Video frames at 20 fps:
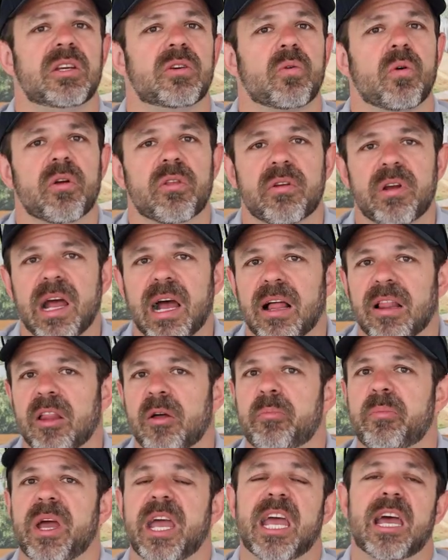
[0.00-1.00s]
northern
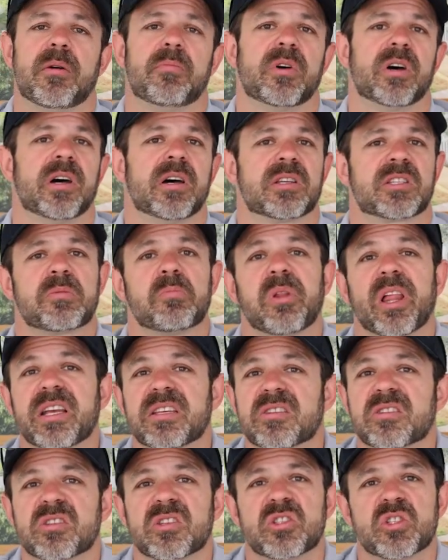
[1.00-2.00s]
Alabama, some
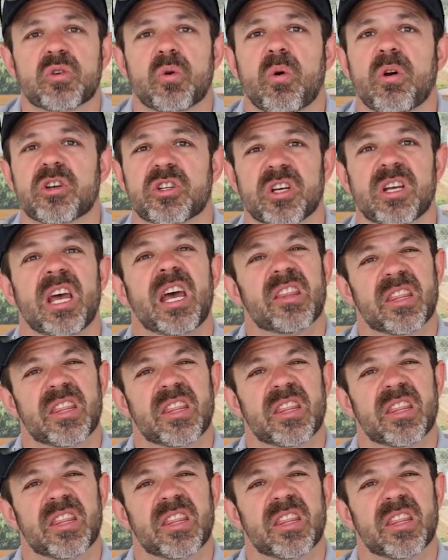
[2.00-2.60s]
places in Georgia.